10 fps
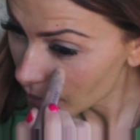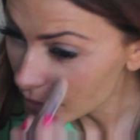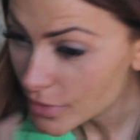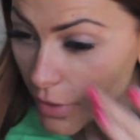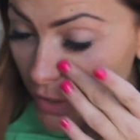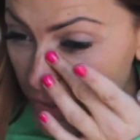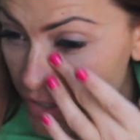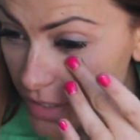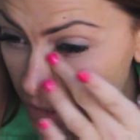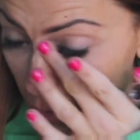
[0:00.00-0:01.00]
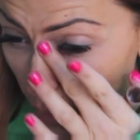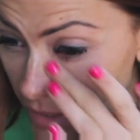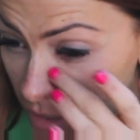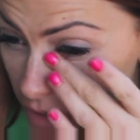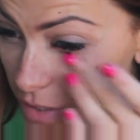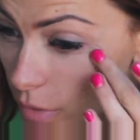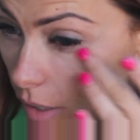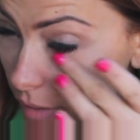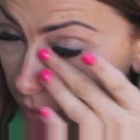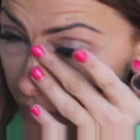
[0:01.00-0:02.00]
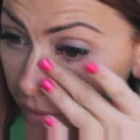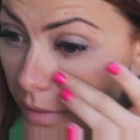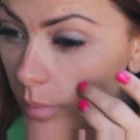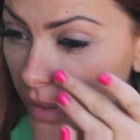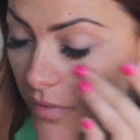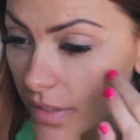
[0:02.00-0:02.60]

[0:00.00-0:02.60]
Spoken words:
So you're just going to do a little bit of